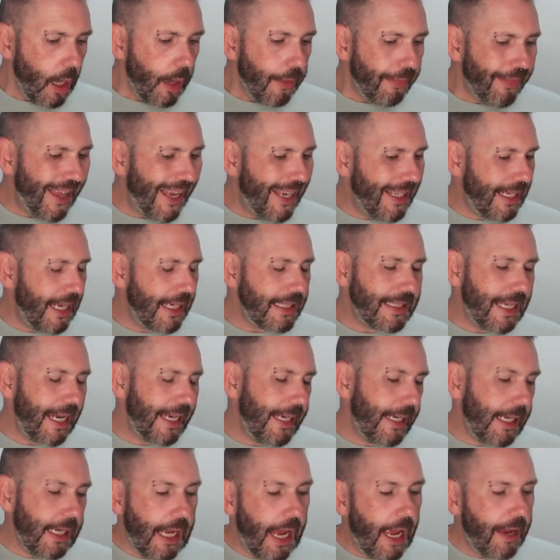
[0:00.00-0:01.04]
Then
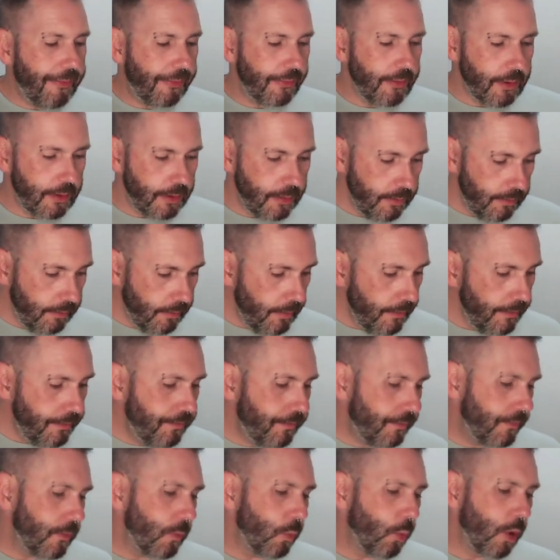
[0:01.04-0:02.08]
day 11
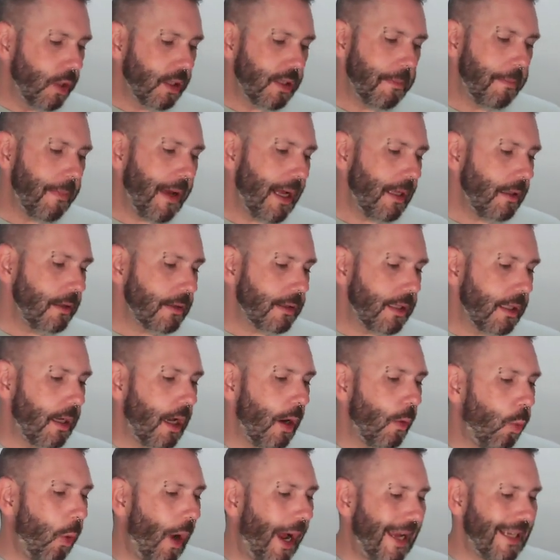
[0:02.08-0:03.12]
was melt
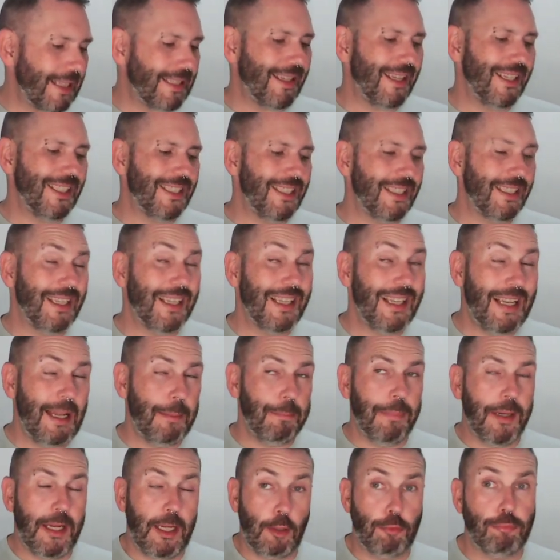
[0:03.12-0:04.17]
a wax that's an
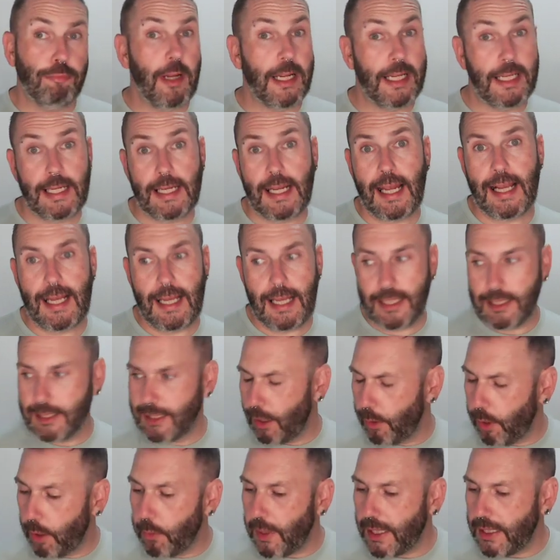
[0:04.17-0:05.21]
Olympic ring colour.
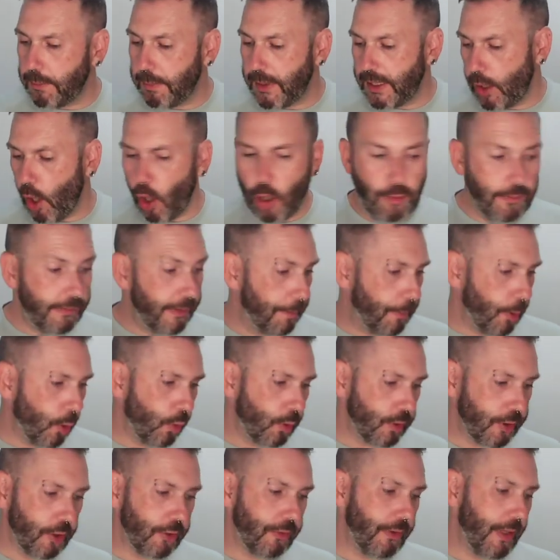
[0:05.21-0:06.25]
Now I went a bit
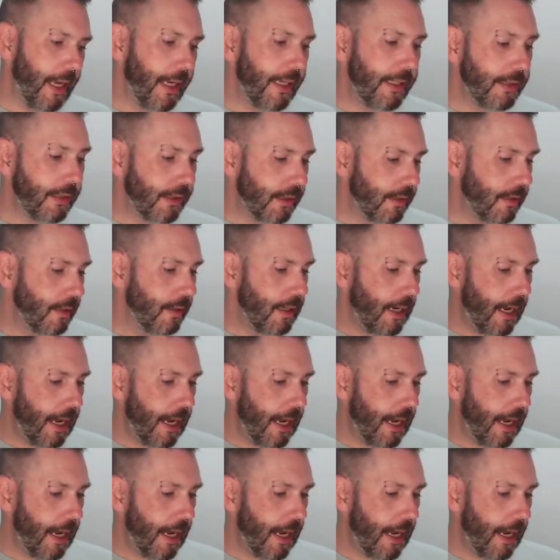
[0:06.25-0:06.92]
overboard on this,